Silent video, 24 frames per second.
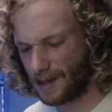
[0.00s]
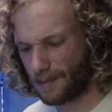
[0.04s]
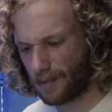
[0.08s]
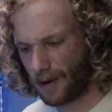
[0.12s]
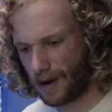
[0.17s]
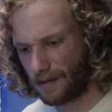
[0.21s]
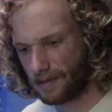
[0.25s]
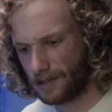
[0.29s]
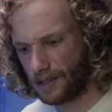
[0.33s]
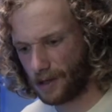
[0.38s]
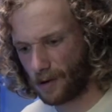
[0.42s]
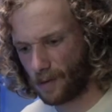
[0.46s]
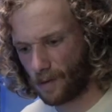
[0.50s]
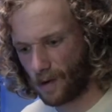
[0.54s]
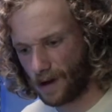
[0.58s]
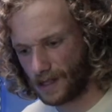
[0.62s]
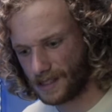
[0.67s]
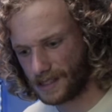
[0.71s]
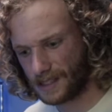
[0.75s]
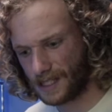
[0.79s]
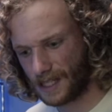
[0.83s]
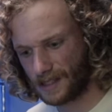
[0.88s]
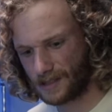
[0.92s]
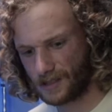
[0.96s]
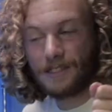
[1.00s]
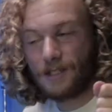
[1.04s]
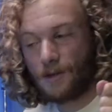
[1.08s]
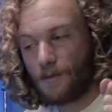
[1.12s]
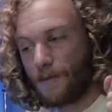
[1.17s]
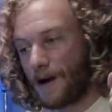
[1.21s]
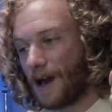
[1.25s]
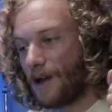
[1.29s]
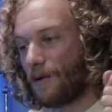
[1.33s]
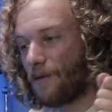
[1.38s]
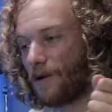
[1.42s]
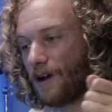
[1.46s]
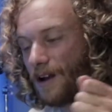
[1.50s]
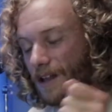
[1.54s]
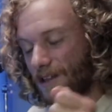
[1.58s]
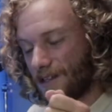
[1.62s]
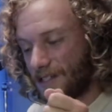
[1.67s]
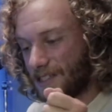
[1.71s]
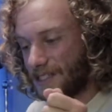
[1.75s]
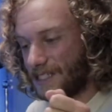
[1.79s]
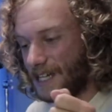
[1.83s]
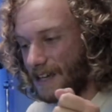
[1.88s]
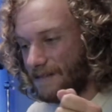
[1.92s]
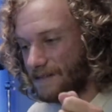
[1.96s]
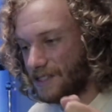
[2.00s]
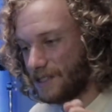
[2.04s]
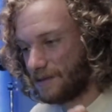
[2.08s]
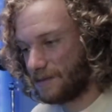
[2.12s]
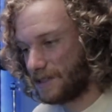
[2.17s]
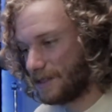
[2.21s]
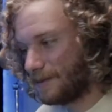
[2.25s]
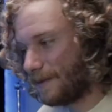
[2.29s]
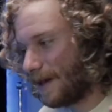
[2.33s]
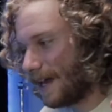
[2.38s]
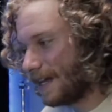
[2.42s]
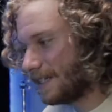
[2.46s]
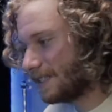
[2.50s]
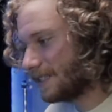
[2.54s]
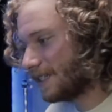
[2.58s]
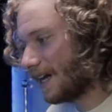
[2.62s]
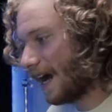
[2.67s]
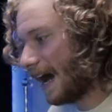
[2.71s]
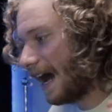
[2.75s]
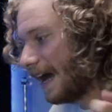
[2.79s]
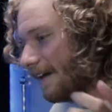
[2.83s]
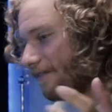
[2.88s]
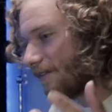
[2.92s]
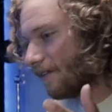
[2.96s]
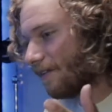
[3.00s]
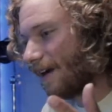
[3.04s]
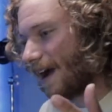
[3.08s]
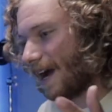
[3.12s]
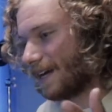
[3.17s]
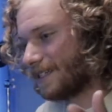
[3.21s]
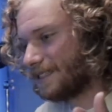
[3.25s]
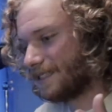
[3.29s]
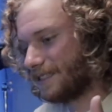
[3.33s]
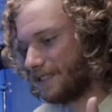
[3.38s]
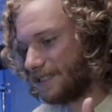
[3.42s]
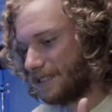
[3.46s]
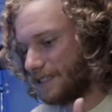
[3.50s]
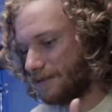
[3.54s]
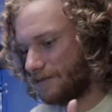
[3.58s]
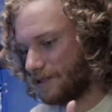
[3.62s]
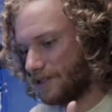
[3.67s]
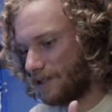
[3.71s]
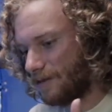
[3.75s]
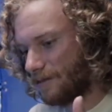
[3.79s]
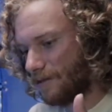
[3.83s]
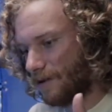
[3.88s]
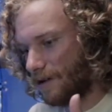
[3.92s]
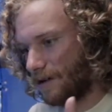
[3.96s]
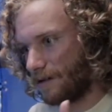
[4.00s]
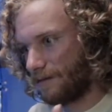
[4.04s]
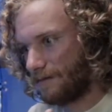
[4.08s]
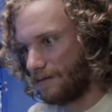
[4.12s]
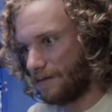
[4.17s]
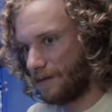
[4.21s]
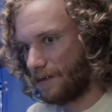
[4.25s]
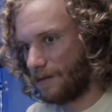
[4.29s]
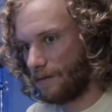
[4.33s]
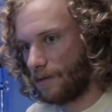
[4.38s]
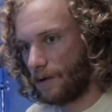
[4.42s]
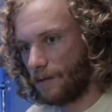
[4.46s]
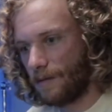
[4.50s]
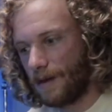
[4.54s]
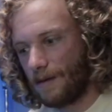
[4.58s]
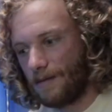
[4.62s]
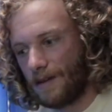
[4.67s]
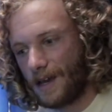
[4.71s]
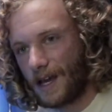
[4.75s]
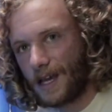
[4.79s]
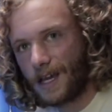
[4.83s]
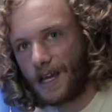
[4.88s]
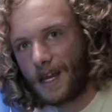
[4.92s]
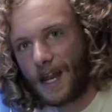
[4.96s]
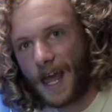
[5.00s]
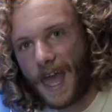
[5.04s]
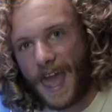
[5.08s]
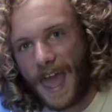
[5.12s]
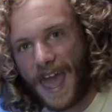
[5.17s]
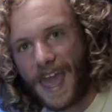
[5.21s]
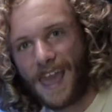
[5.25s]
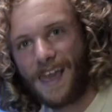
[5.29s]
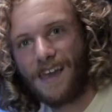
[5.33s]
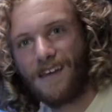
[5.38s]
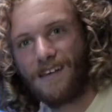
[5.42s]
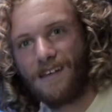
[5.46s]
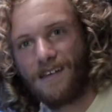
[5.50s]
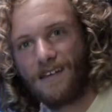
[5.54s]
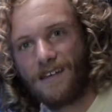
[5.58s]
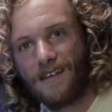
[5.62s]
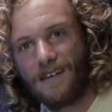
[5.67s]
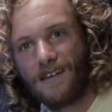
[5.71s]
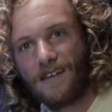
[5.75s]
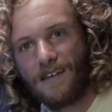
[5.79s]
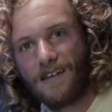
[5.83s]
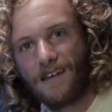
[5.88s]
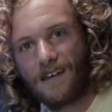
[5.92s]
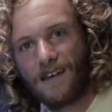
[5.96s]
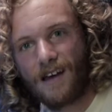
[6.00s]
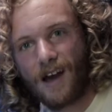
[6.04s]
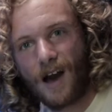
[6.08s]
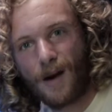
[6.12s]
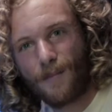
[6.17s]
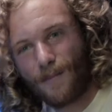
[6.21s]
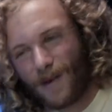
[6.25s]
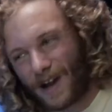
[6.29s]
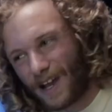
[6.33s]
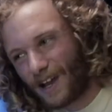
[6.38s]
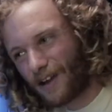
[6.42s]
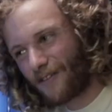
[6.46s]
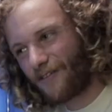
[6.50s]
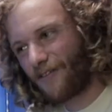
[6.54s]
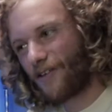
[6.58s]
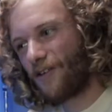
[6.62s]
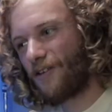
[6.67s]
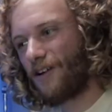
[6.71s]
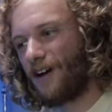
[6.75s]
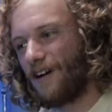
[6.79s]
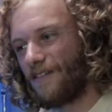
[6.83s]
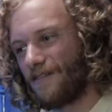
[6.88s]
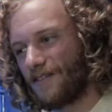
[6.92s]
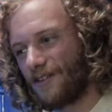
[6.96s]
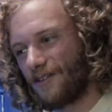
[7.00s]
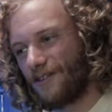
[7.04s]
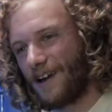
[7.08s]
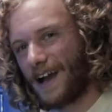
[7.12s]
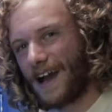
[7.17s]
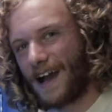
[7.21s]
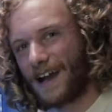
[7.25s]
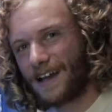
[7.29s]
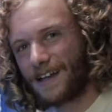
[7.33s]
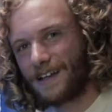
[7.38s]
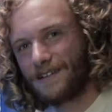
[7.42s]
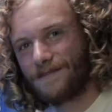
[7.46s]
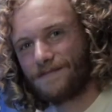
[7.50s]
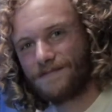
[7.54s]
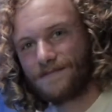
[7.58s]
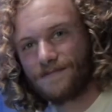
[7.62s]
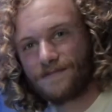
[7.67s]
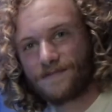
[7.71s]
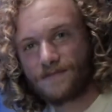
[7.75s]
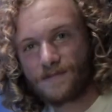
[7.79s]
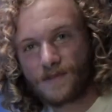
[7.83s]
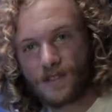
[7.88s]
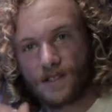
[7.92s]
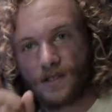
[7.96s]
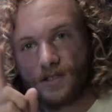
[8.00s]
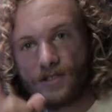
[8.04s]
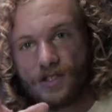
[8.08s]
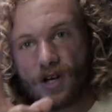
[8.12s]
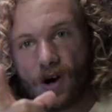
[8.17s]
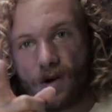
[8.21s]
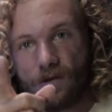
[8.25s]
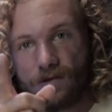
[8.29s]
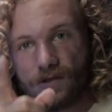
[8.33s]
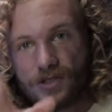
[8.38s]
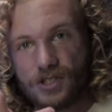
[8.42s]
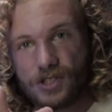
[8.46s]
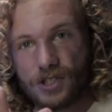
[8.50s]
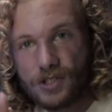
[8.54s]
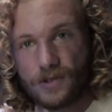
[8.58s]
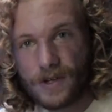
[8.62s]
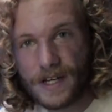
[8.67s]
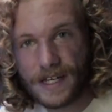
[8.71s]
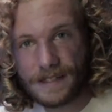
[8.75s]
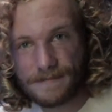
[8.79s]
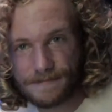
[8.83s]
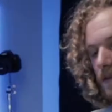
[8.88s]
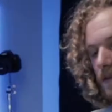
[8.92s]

probably don't want stands. You might wanna save some space. I have a rack system, so I'm going, well, maybe I could hang a microphone off the rack. Don't do it.